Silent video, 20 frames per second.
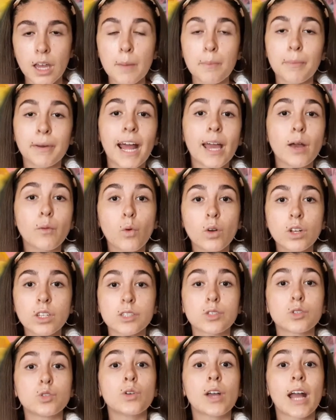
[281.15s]
but I
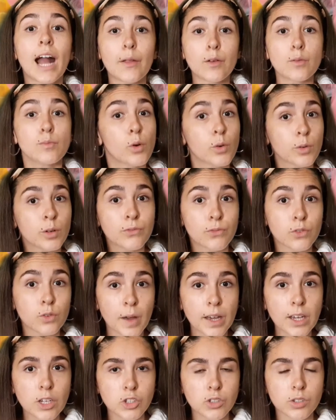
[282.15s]
wanted to gather more
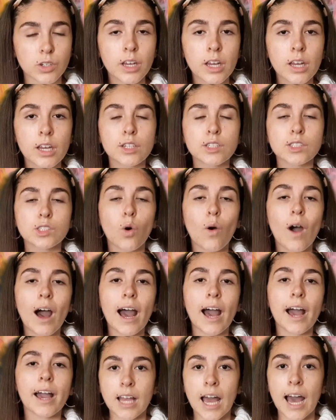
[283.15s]
information, so
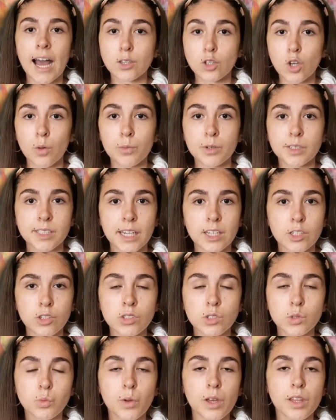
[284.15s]
I had
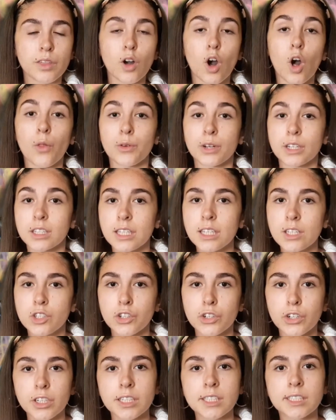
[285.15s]
conversations with other
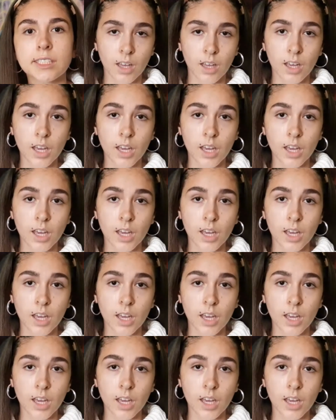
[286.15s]
teachers.